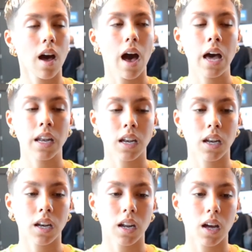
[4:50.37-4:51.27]

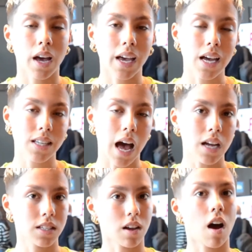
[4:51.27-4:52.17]
And I guess
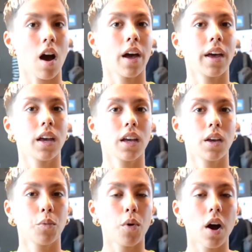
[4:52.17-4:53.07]
as
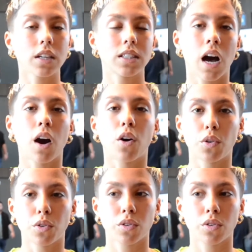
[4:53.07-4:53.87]
I worked out,